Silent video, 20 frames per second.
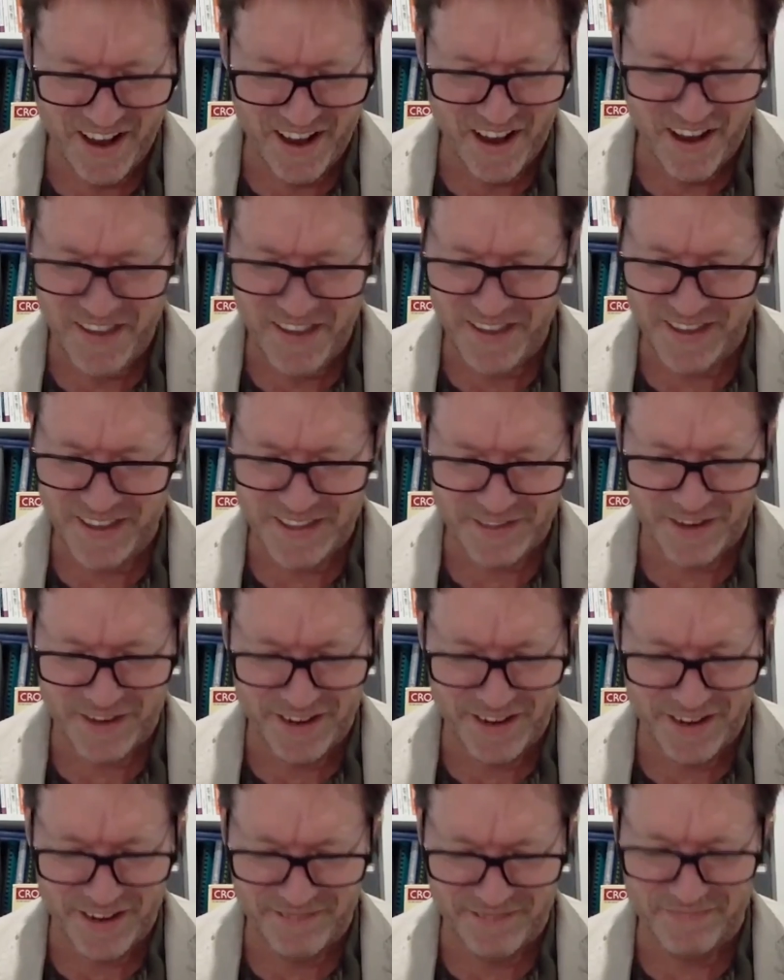I think it's
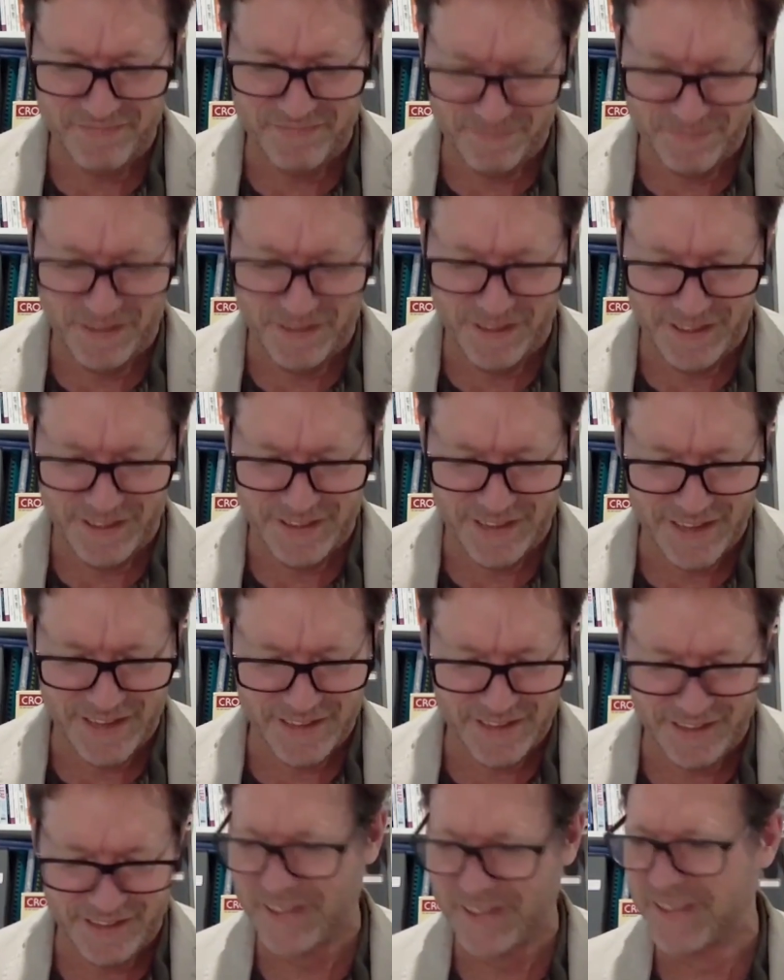
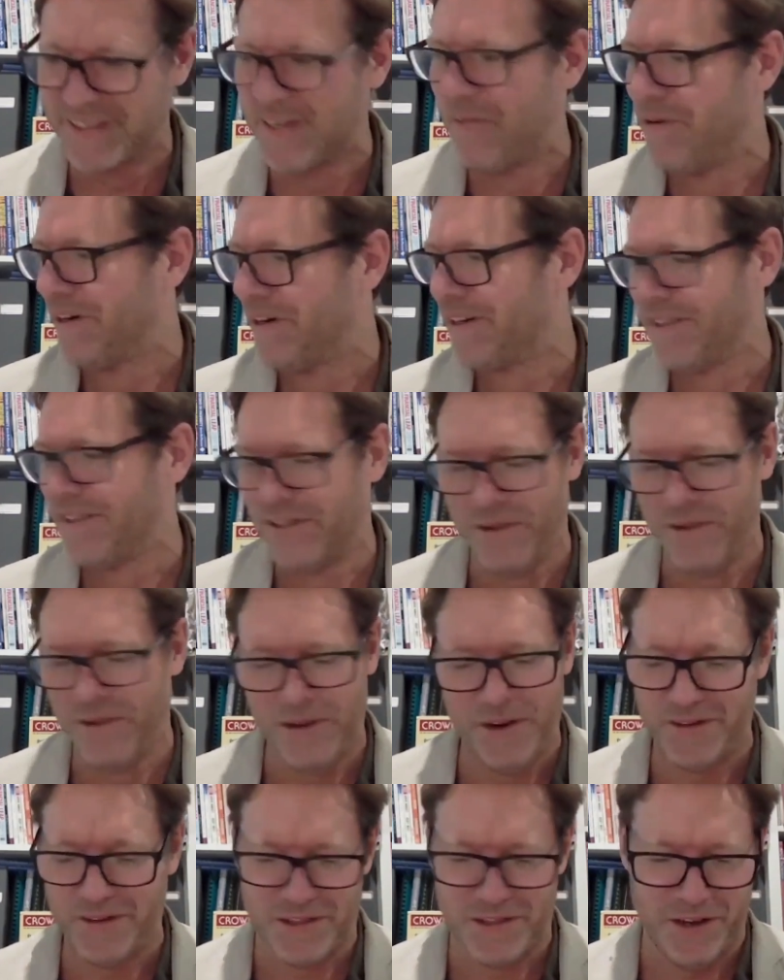fan-bloody-tastic that someone can do
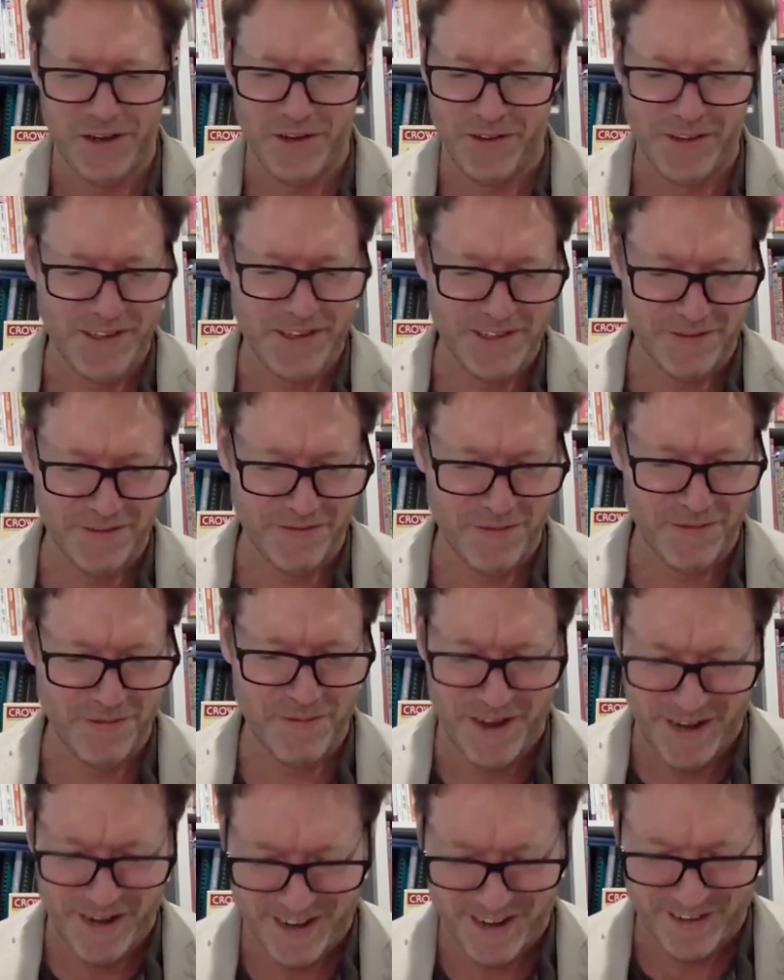it. It certainly isn't for
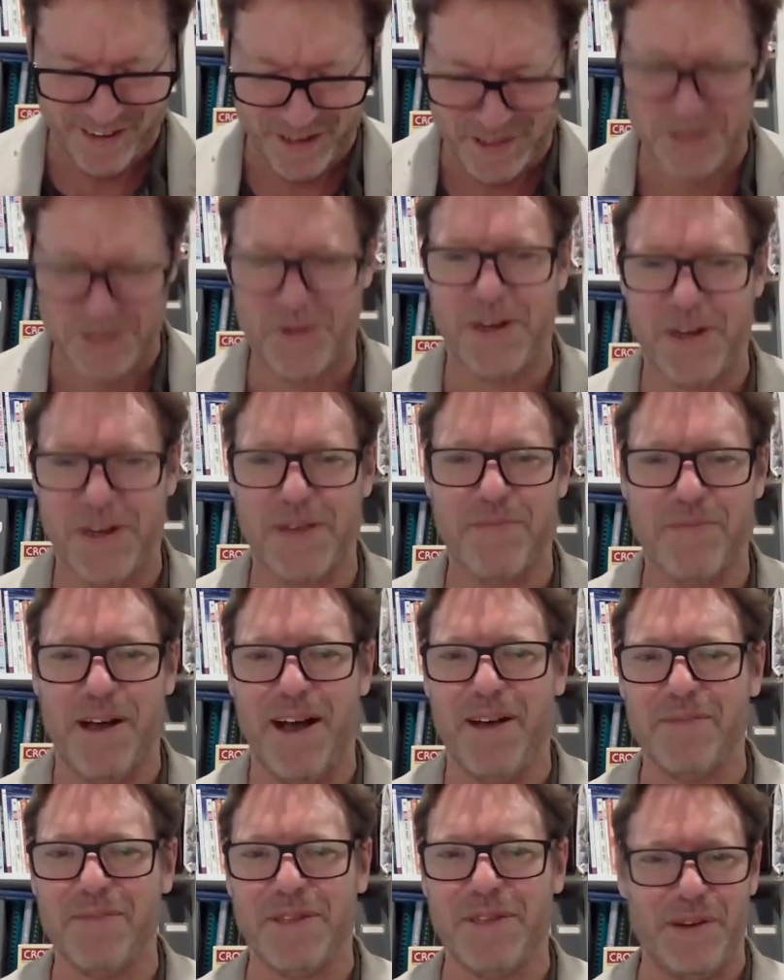me. I've got sweaty
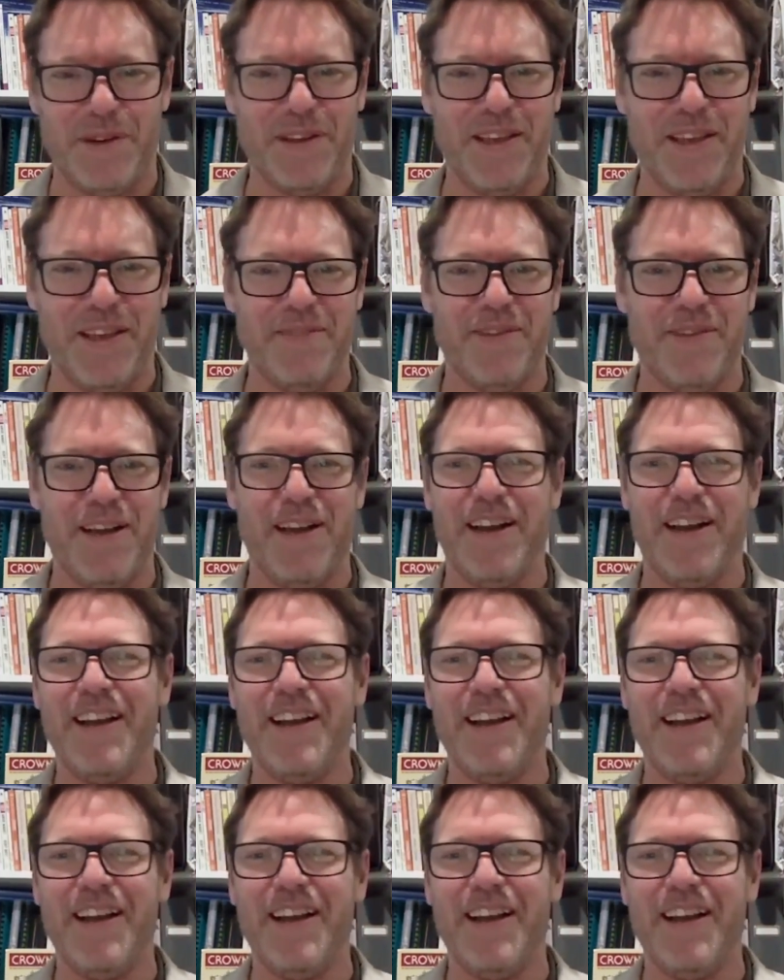looking at that, mate.